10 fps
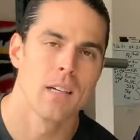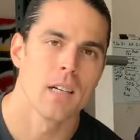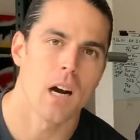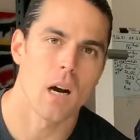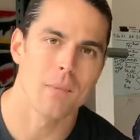
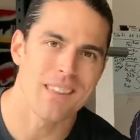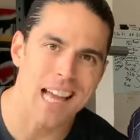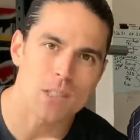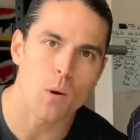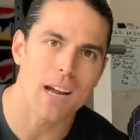And
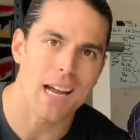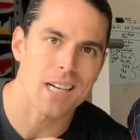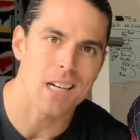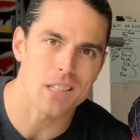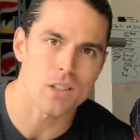that's why I
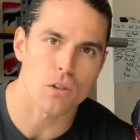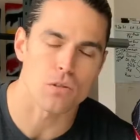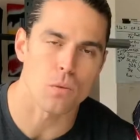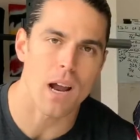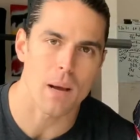cut those
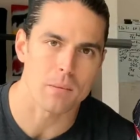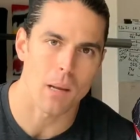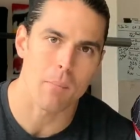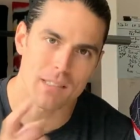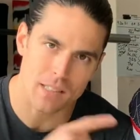reps. I
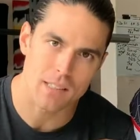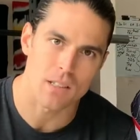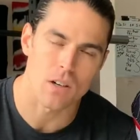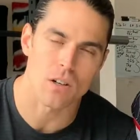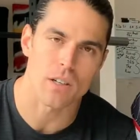mentioned
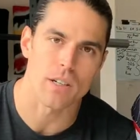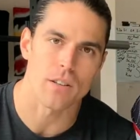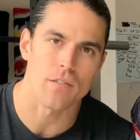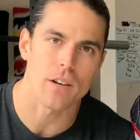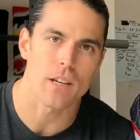earlier in
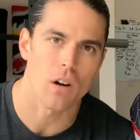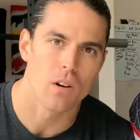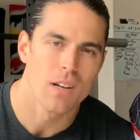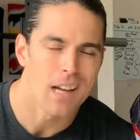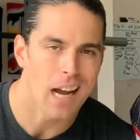the video,
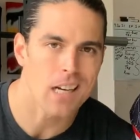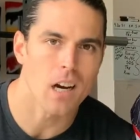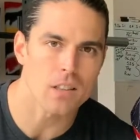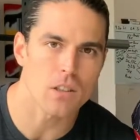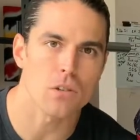I
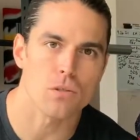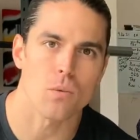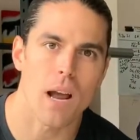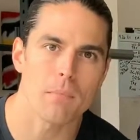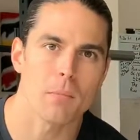cut those
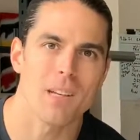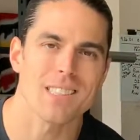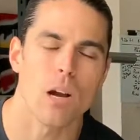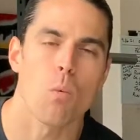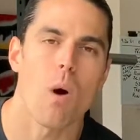reps
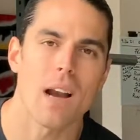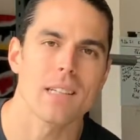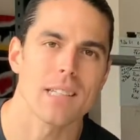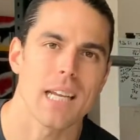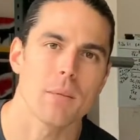because I
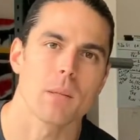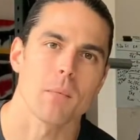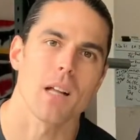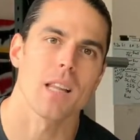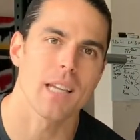wanted to keep them
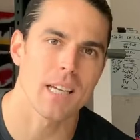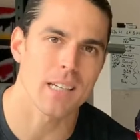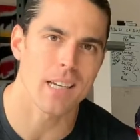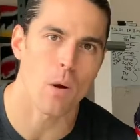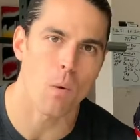clean
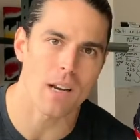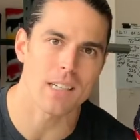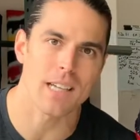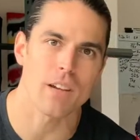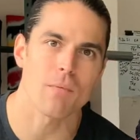and I wanted
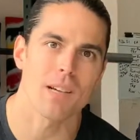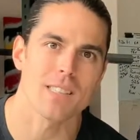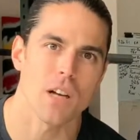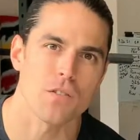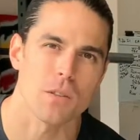to give
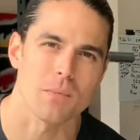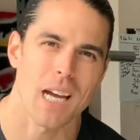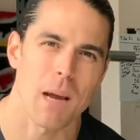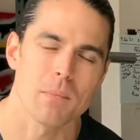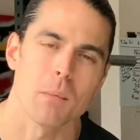myself some
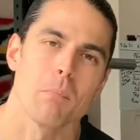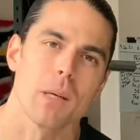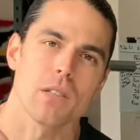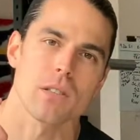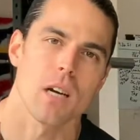time to
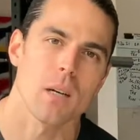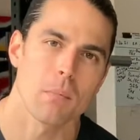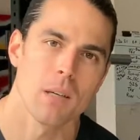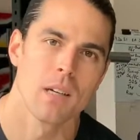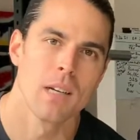build
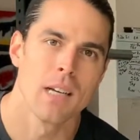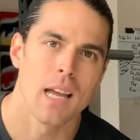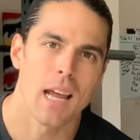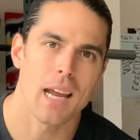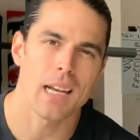up.
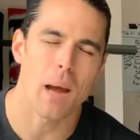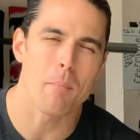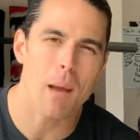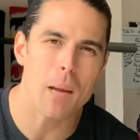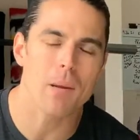And I
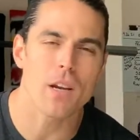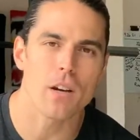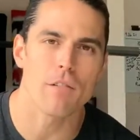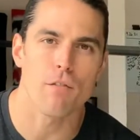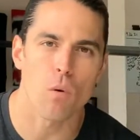maybe
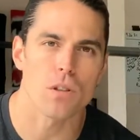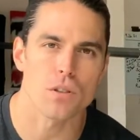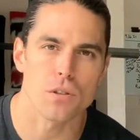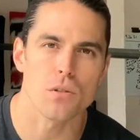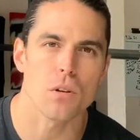could have forced
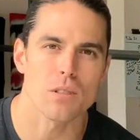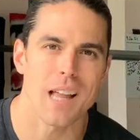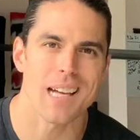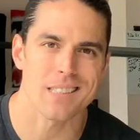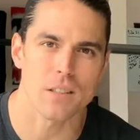through those
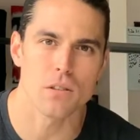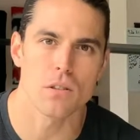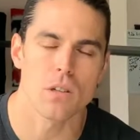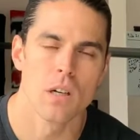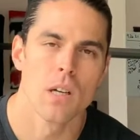last
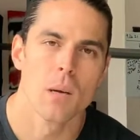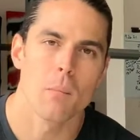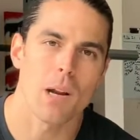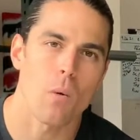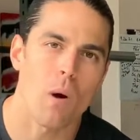two,
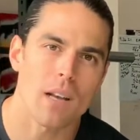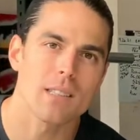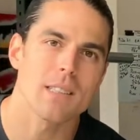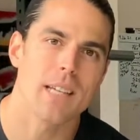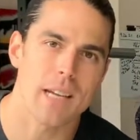but I wanted
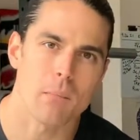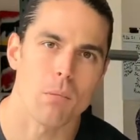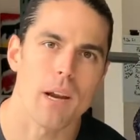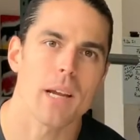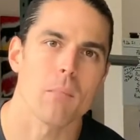to take a
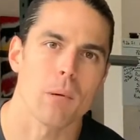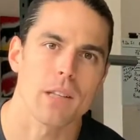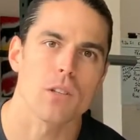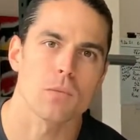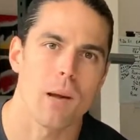break and
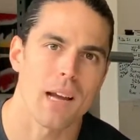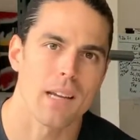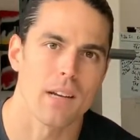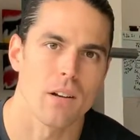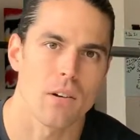bring those back
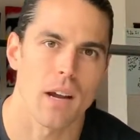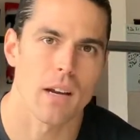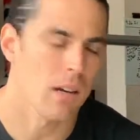in, okay?